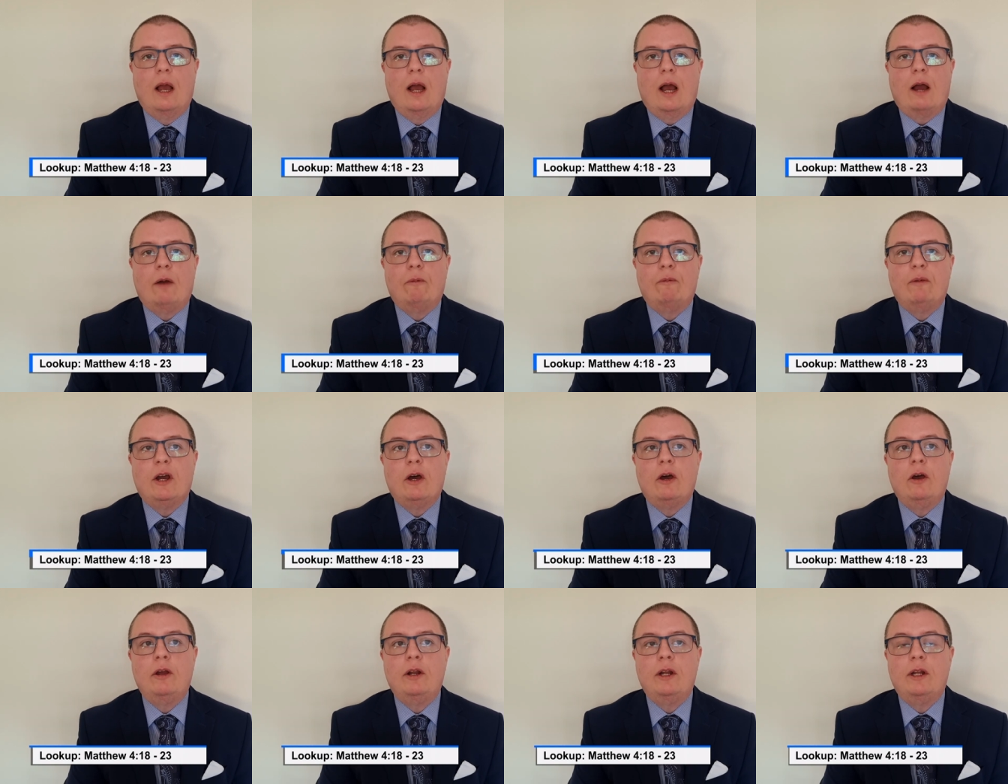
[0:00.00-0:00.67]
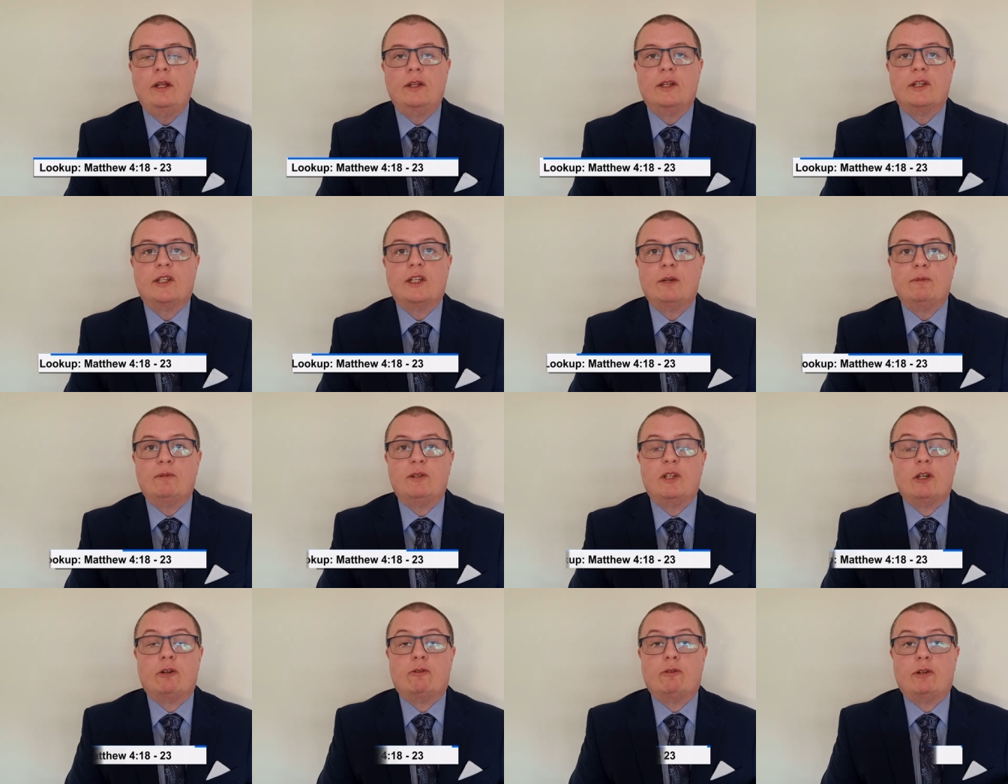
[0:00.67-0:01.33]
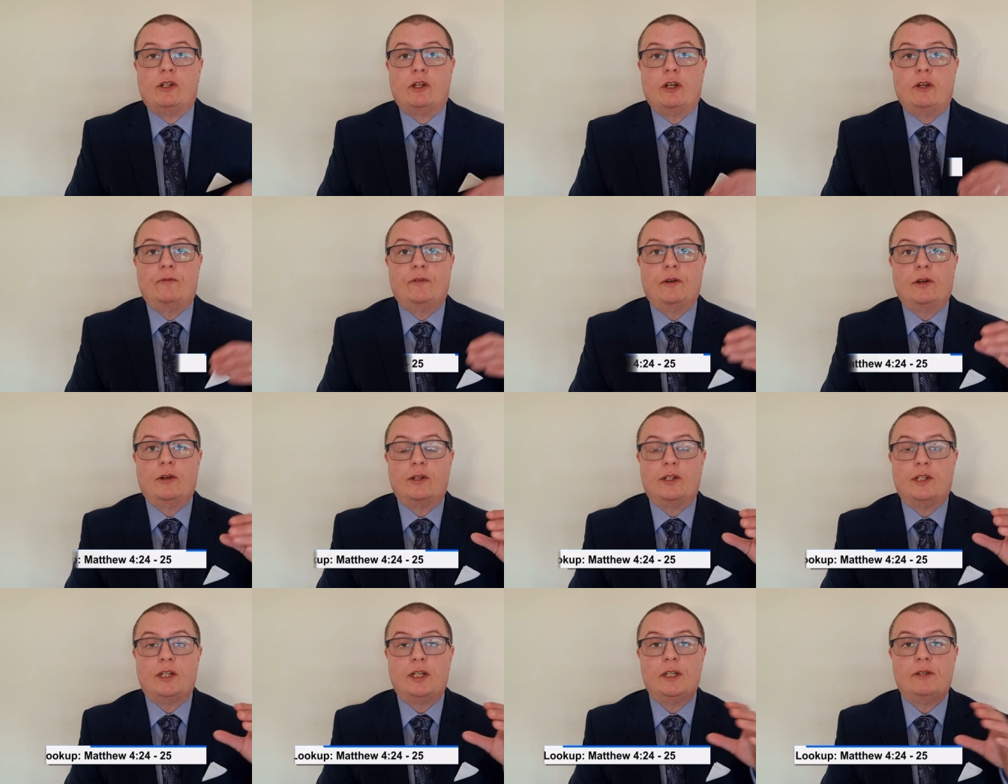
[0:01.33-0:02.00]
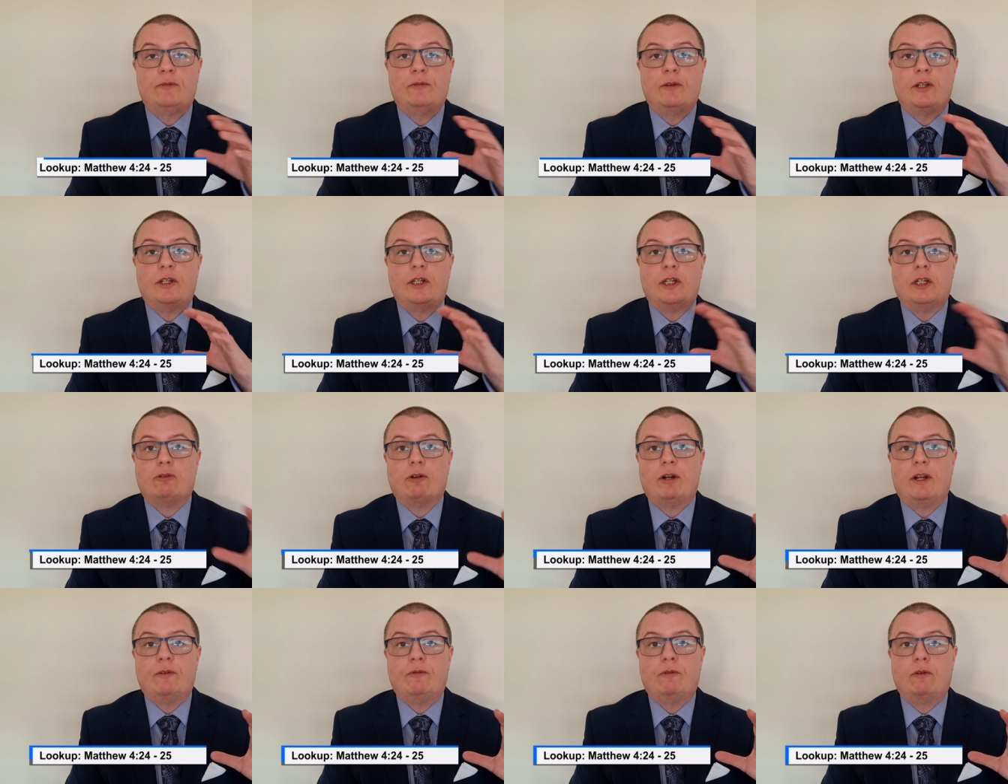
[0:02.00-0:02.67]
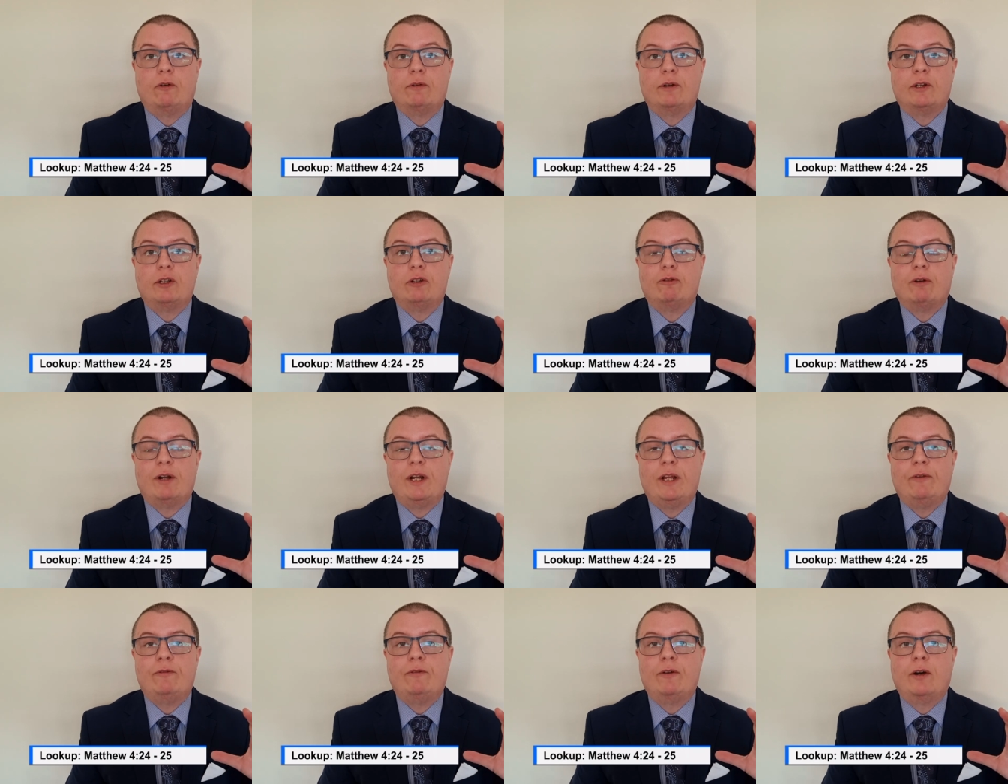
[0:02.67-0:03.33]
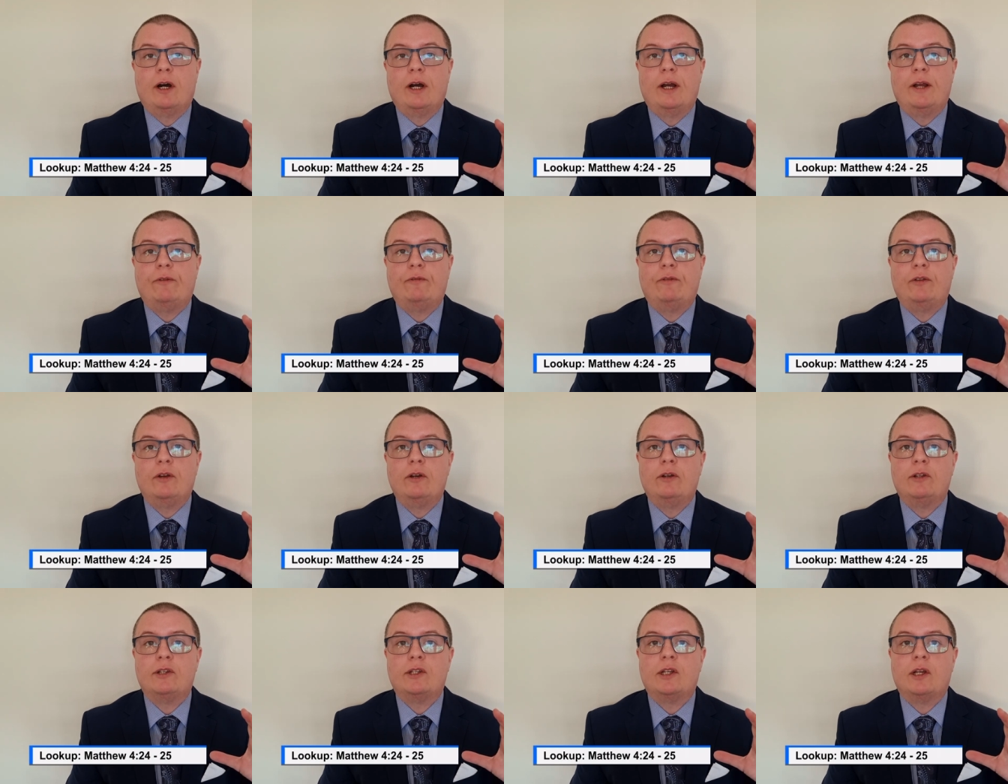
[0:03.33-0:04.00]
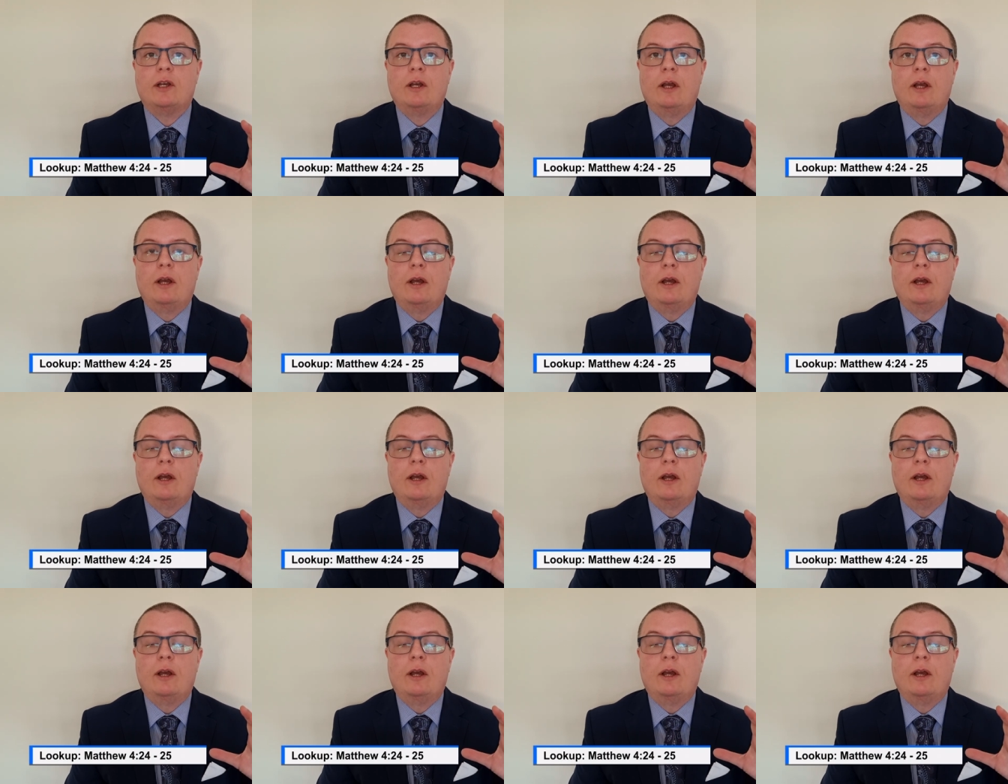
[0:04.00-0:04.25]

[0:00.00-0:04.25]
And we learn in the subsequent two verses, verses 24 and 25, that